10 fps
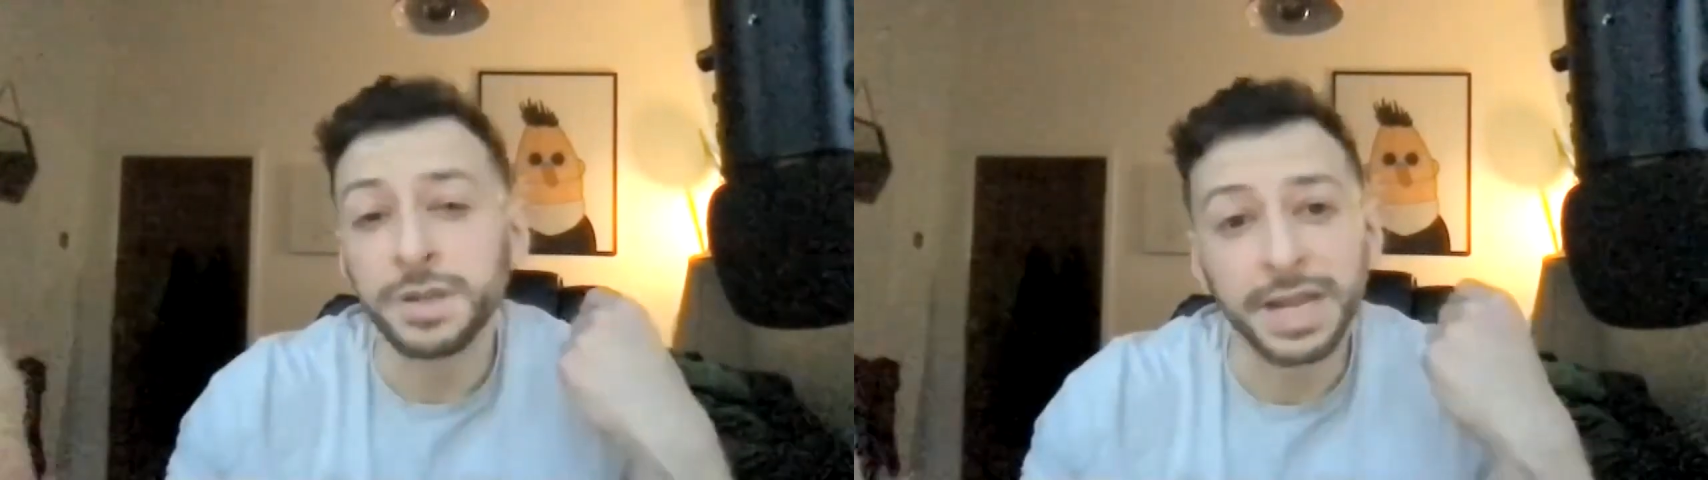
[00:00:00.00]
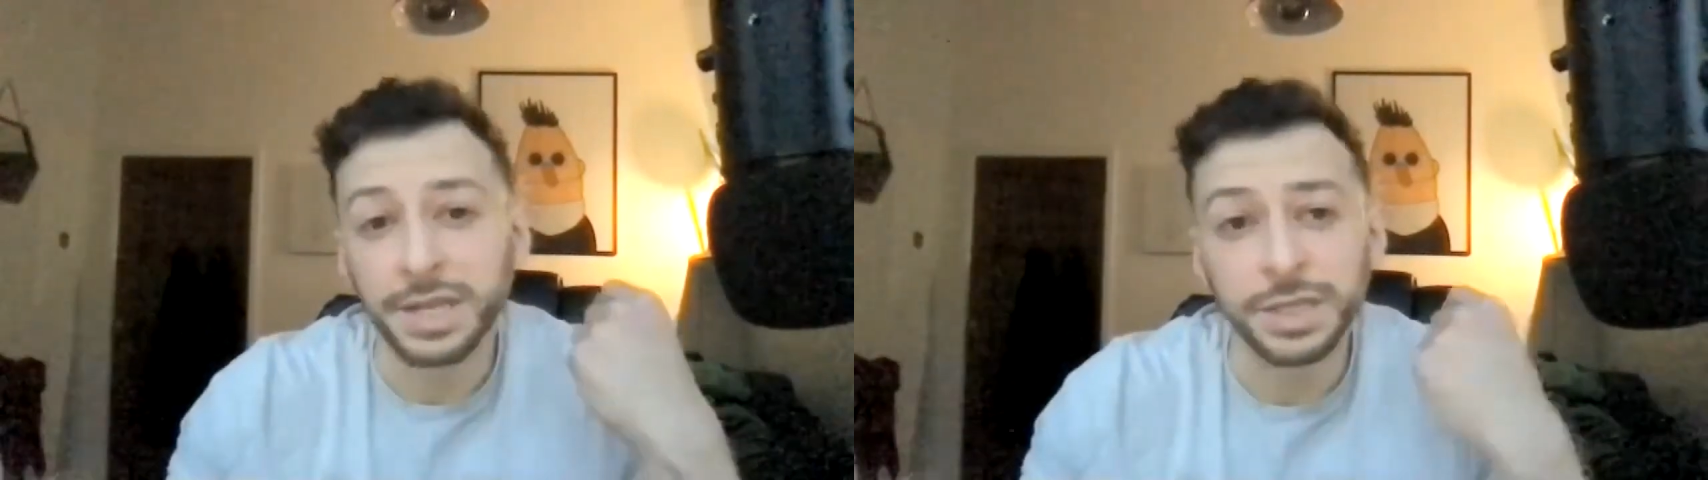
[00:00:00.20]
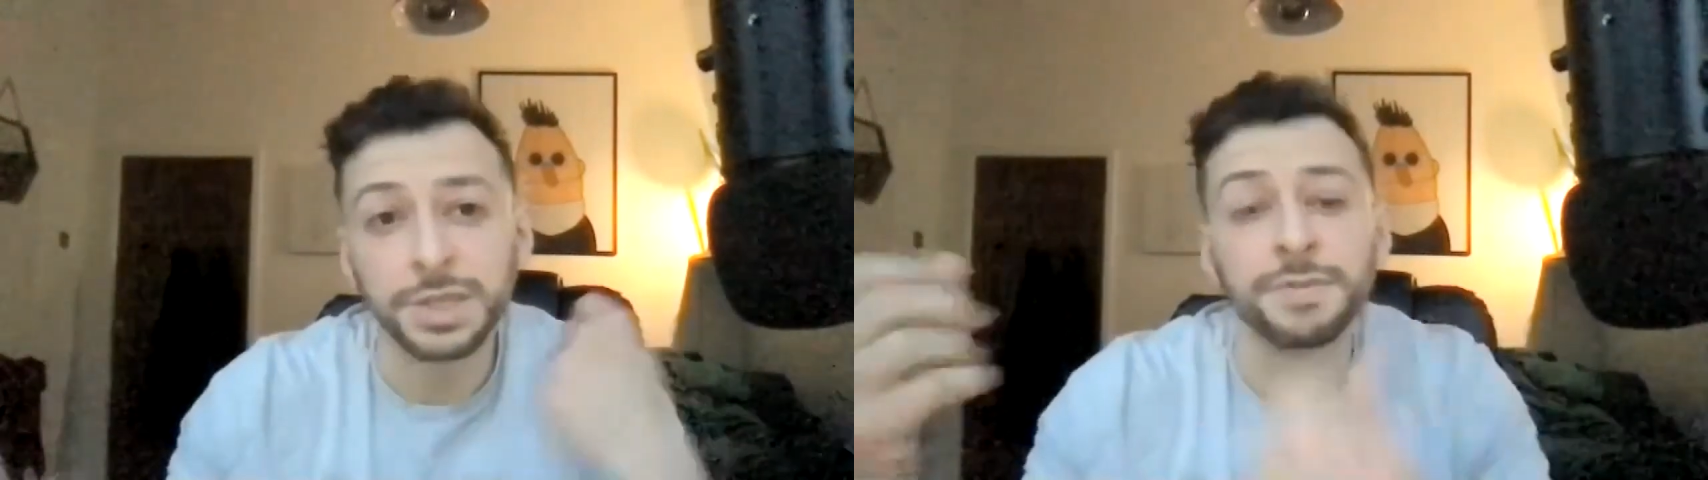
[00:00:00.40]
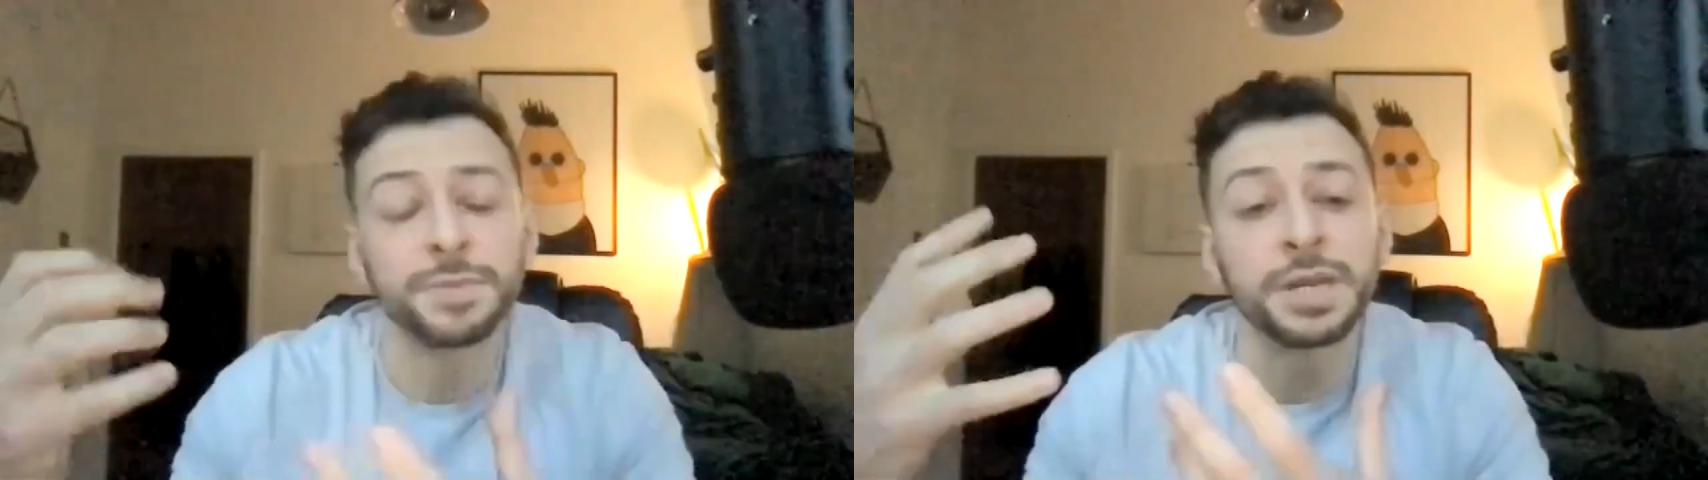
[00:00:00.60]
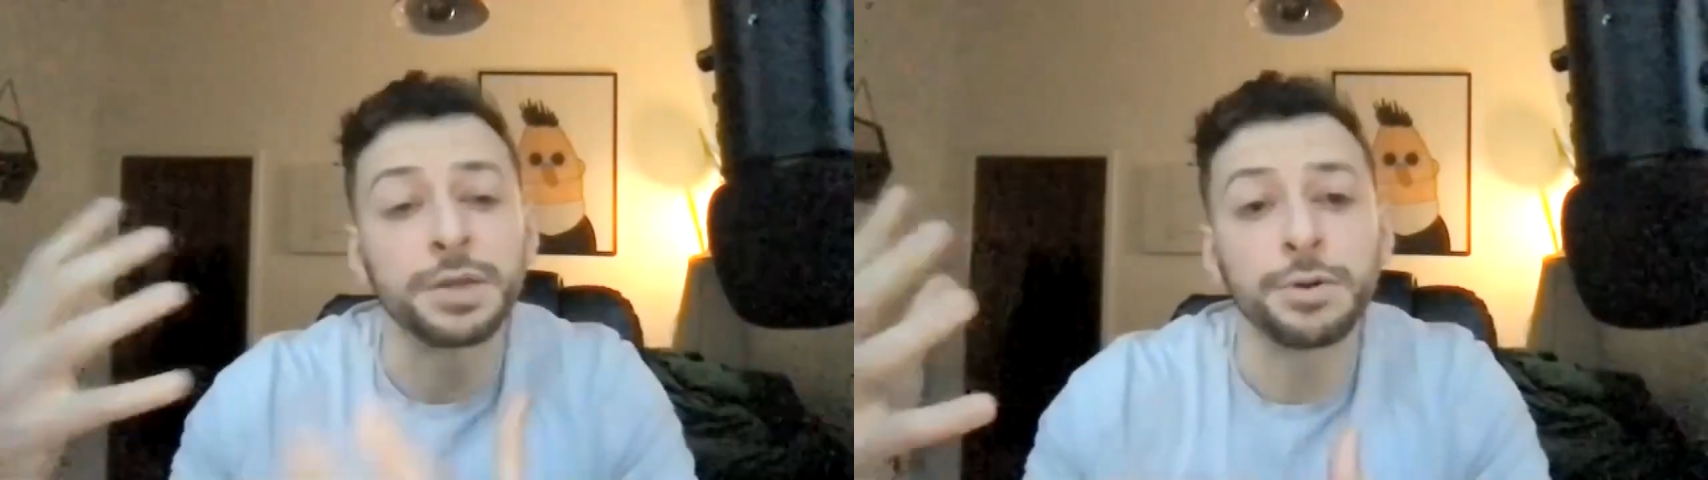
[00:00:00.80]
like
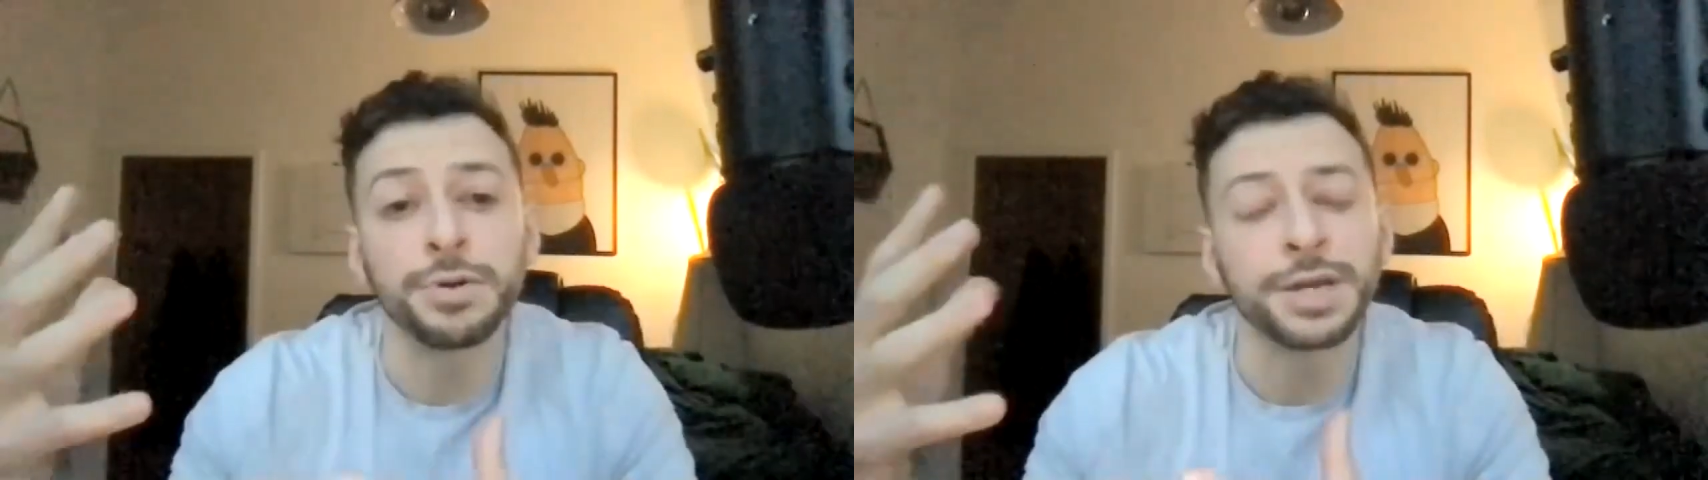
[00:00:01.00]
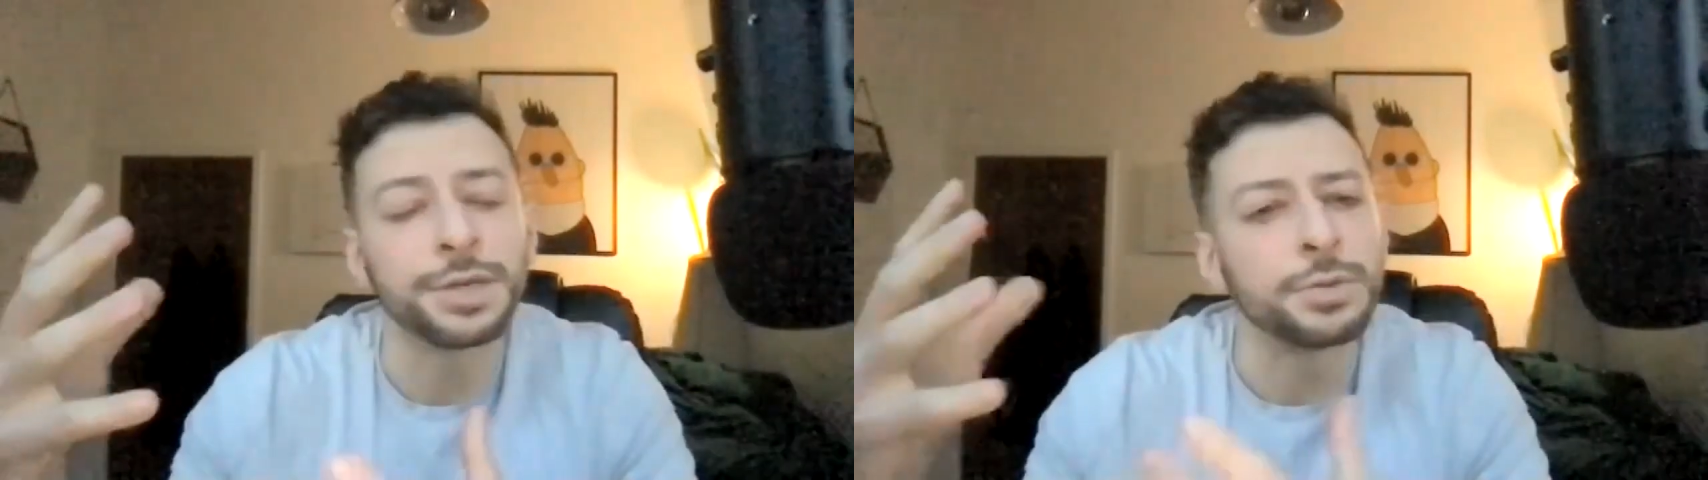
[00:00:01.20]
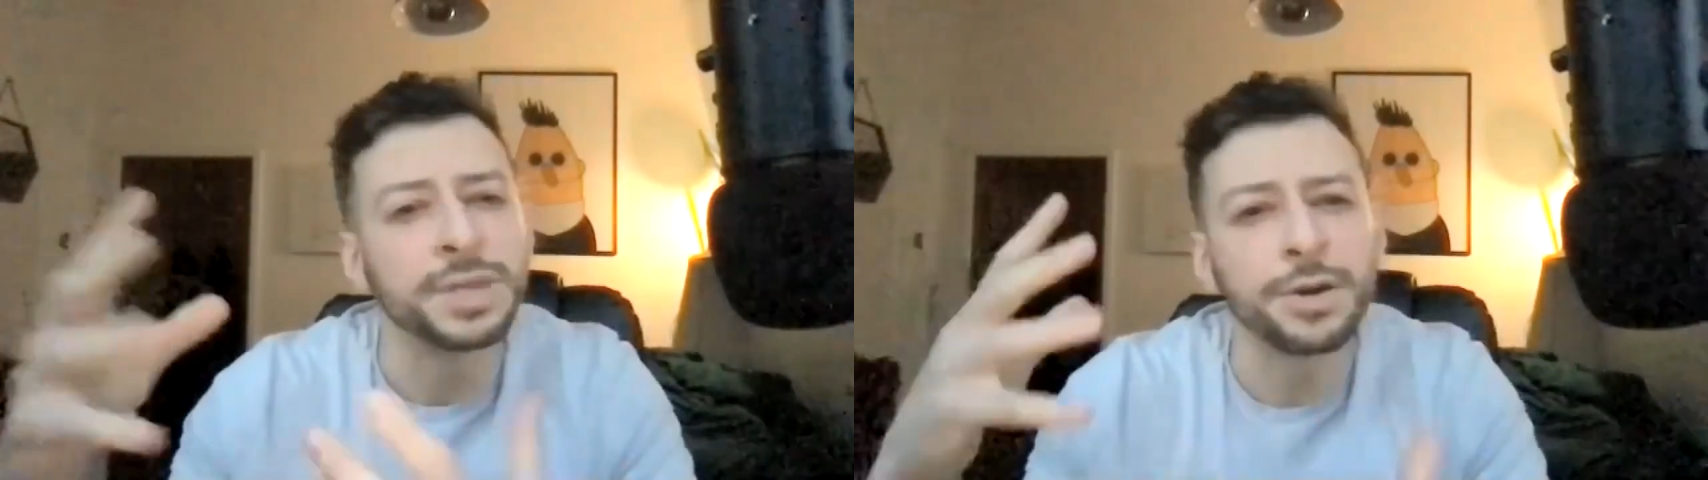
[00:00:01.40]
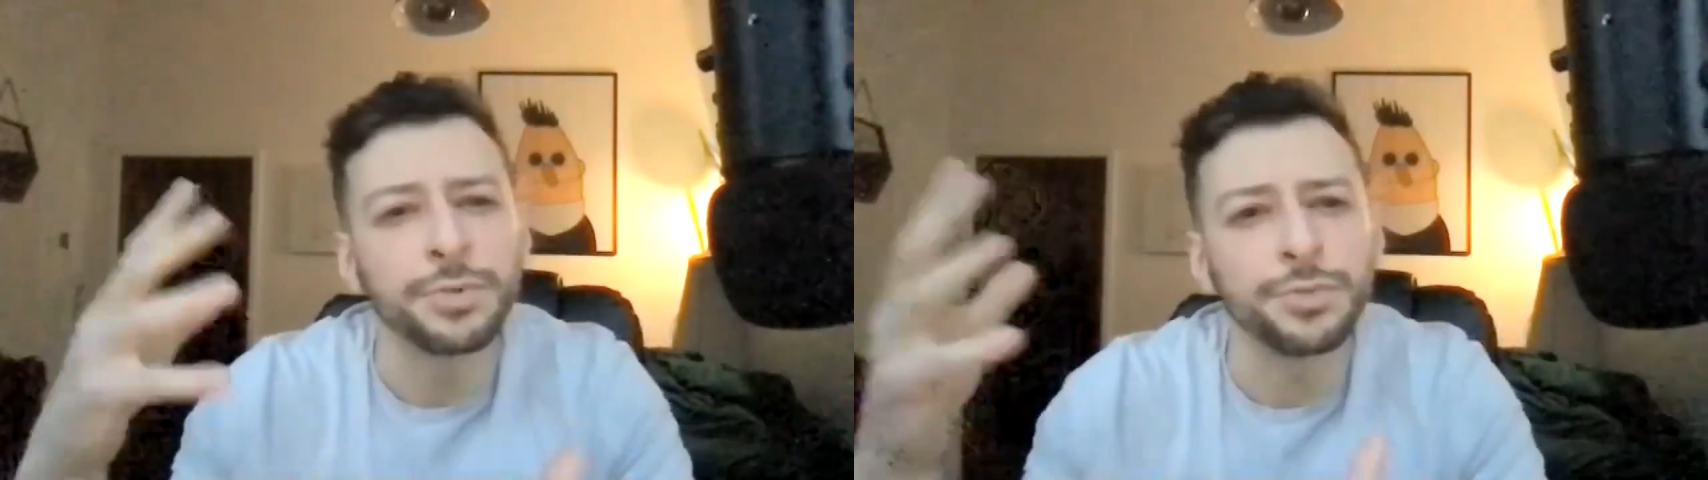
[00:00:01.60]
stuff's being thrown at you without